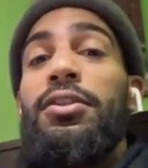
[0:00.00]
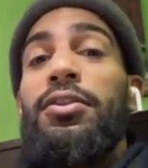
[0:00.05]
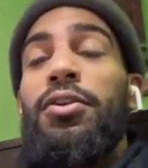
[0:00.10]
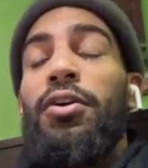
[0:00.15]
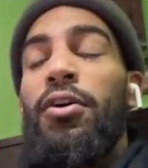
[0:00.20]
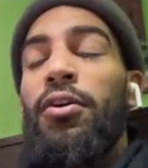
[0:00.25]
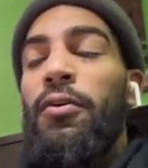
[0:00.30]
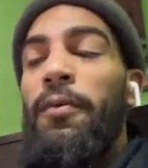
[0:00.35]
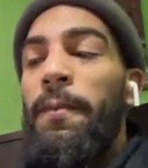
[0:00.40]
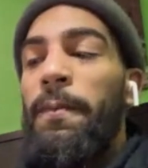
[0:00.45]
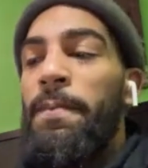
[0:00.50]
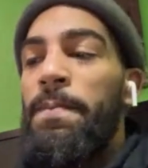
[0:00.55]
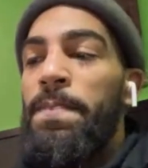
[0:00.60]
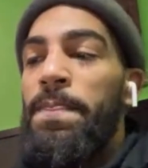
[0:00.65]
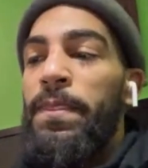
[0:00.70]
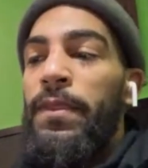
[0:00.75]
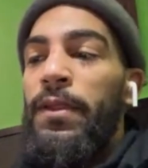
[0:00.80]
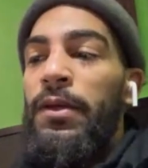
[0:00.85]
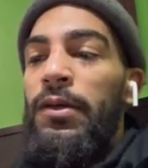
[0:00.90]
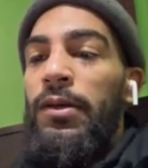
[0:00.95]
you know?
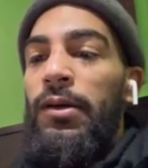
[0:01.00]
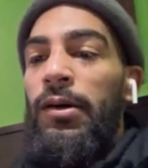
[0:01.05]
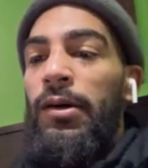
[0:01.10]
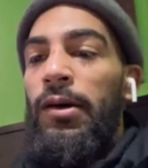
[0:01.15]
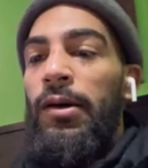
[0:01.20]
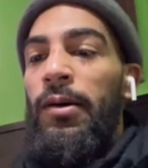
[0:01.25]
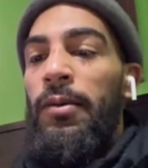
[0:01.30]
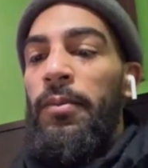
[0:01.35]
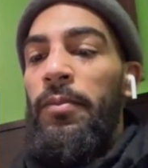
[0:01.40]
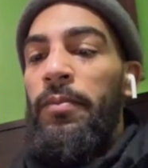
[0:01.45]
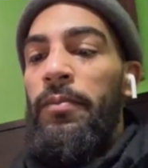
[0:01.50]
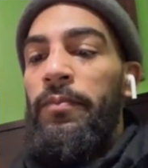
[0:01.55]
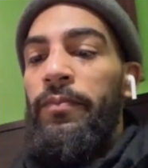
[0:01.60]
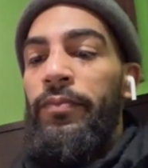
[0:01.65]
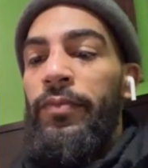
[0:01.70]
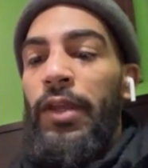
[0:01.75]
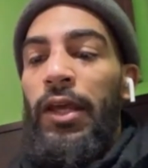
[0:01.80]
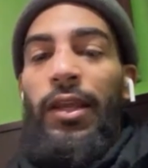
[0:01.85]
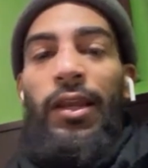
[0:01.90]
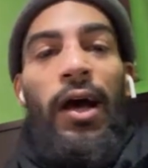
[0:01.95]

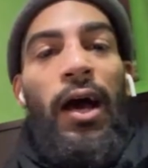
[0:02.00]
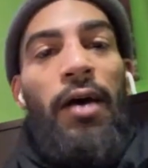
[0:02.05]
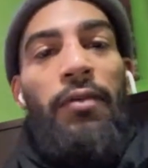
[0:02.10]
And